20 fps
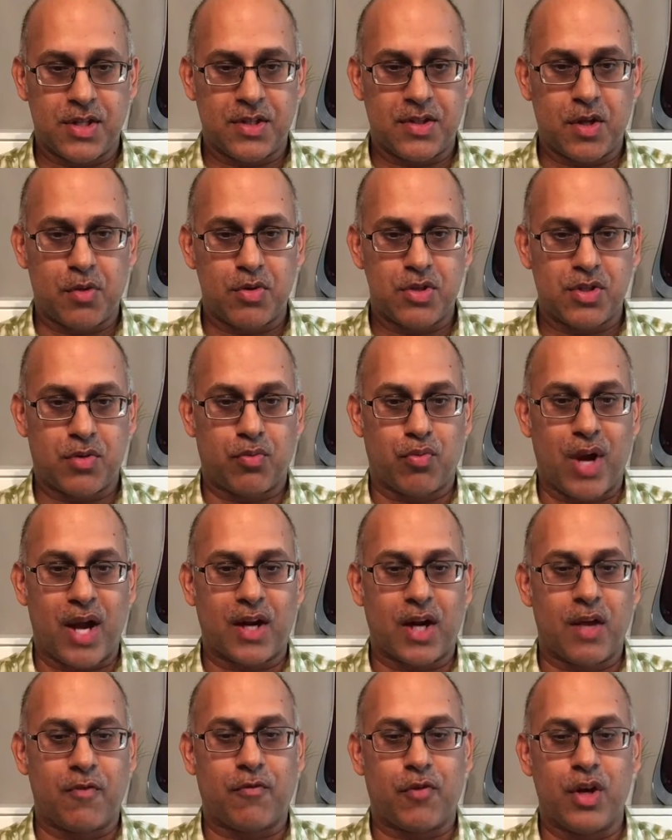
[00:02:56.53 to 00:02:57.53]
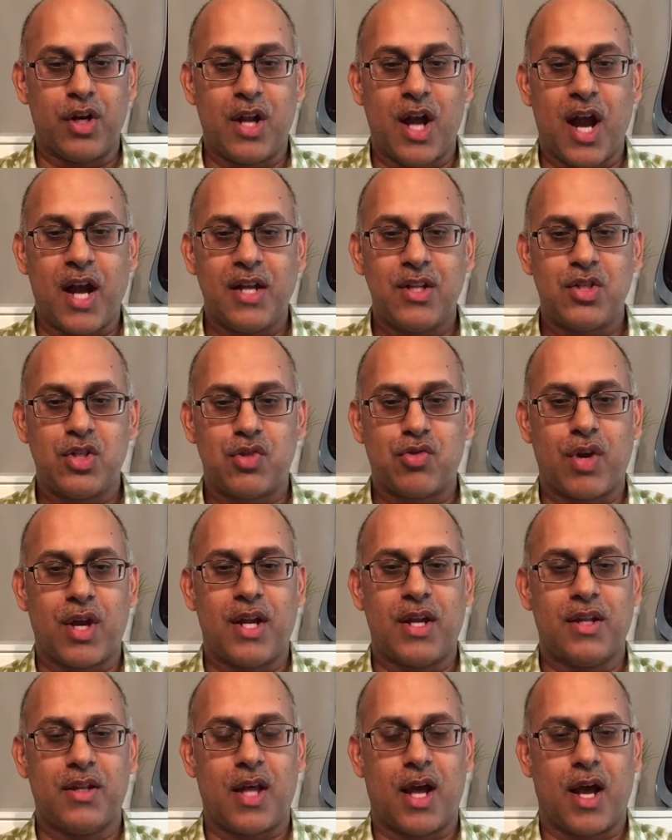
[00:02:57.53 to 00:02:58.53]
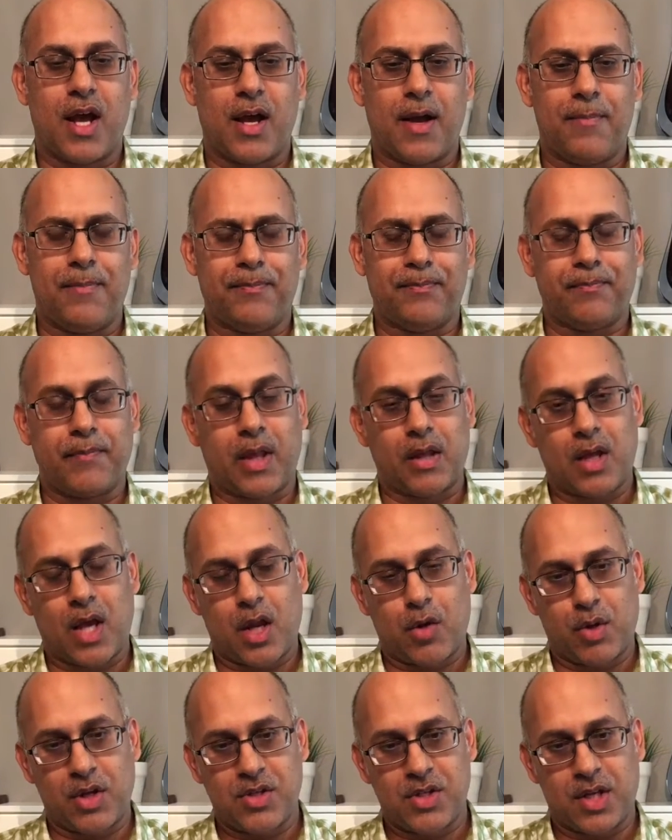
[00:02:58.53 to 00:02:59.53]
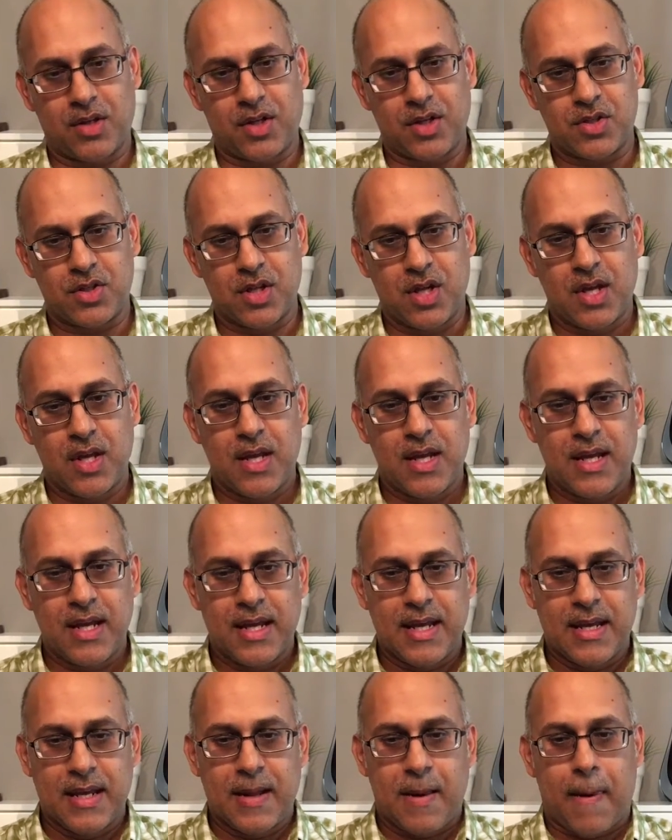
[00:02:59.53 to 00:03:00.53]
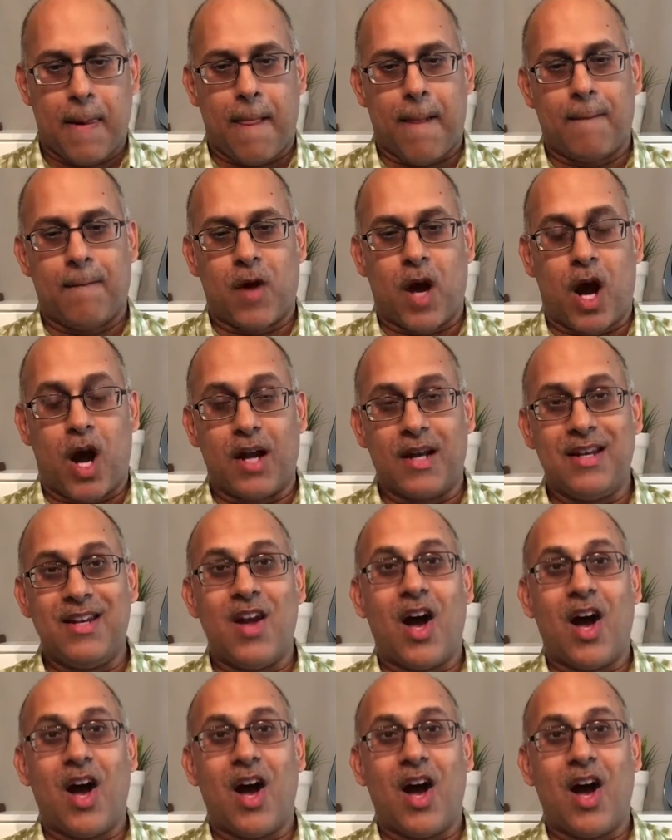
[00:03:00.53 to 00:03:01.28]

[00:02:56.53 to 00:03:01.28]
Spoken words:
there was a record for 9 straight, how do I say this? On